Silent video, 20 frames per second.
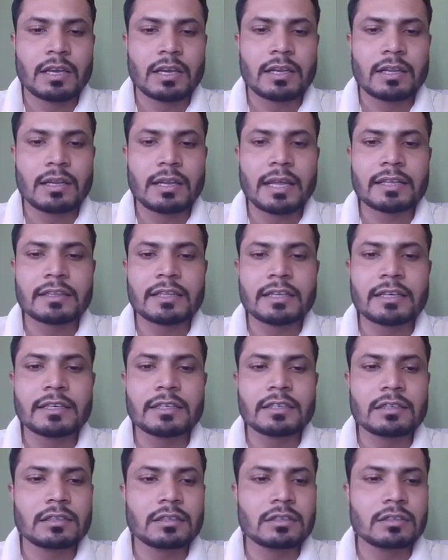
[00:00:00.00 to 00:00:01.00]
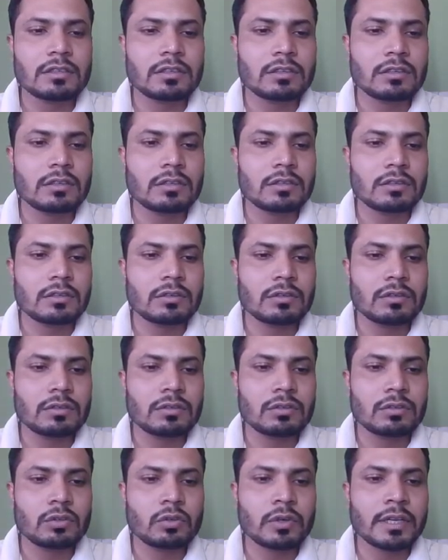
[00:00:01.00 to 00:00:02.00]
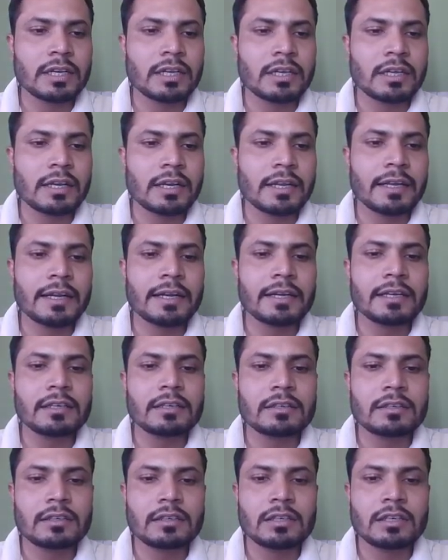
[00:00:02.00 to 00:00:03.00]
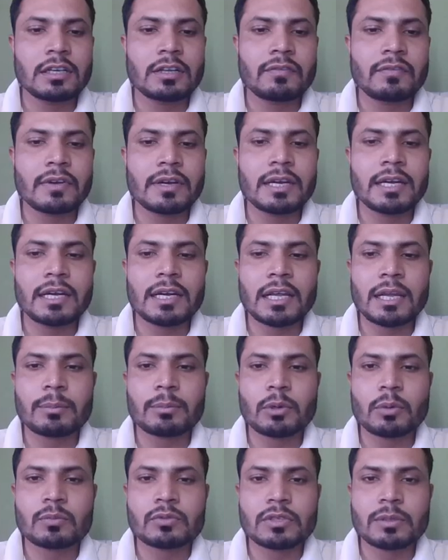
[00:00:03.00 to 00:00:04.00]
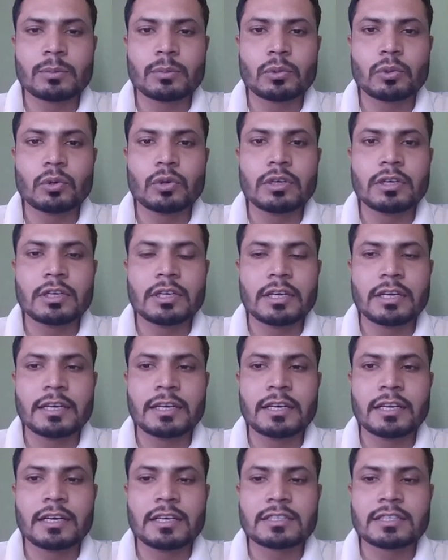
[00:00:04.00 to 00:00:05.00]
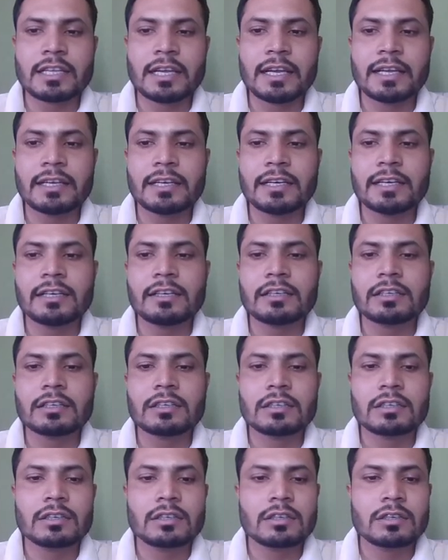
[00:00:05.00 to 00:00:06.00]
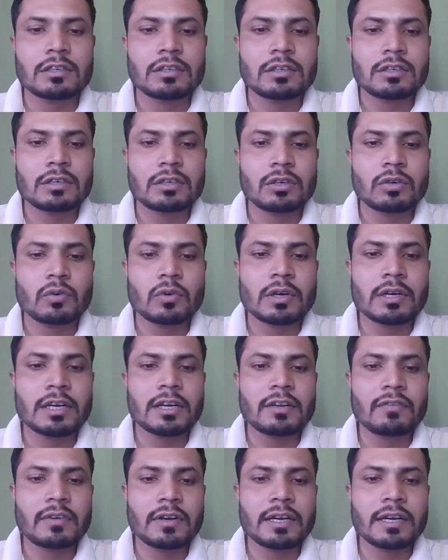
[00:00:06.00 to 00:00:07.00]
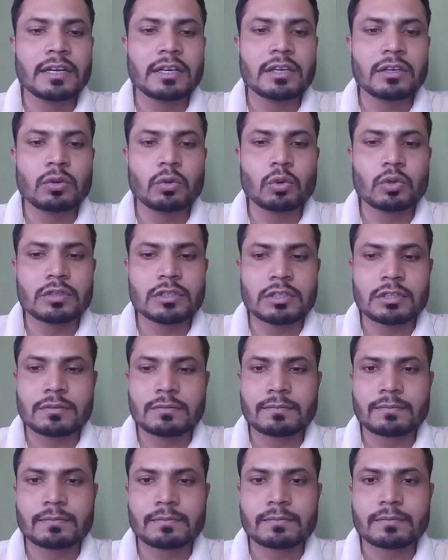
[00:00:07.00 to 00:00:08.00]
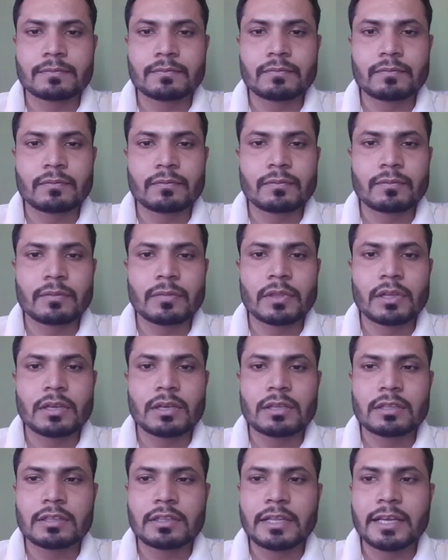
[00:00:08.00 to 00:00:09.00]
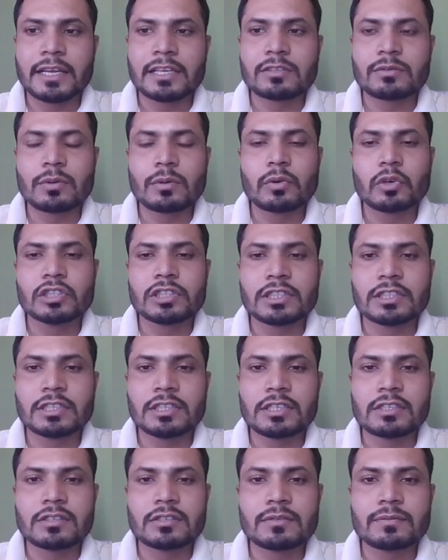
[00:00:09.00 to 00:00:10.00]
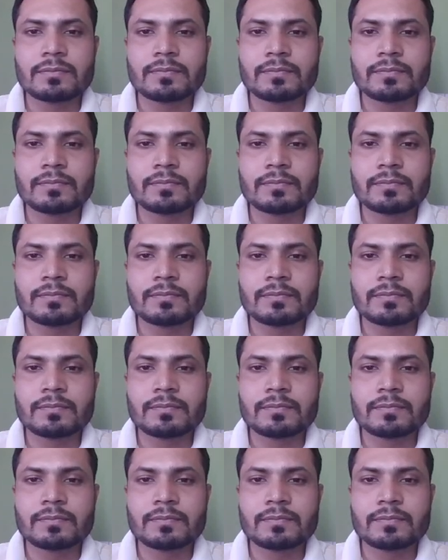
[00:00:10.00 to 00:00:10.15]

Like that, you can create different type of support and assign it over different nodes. Thanks for watching this.